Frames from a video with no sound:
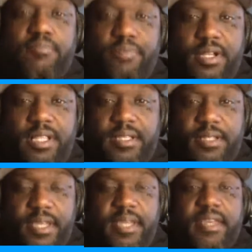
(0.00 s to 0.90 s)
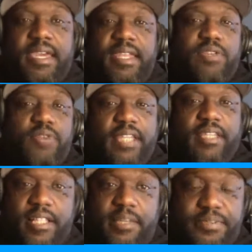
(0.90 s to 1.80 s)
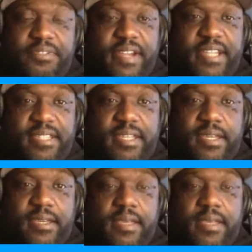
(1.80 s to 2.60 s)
Brooklyn. And then you got the Clippers right there.